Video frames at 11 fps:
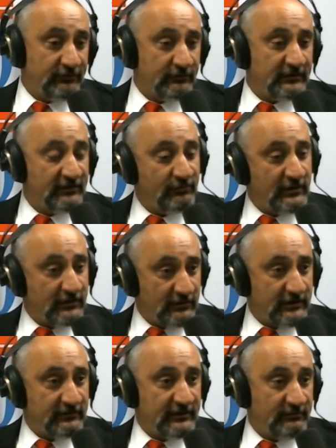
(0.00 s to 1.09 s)
So that's why a
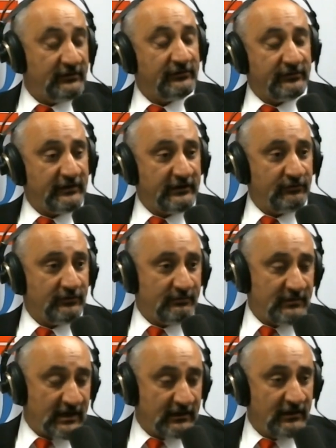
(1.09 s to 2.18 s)
lot of that business has to come back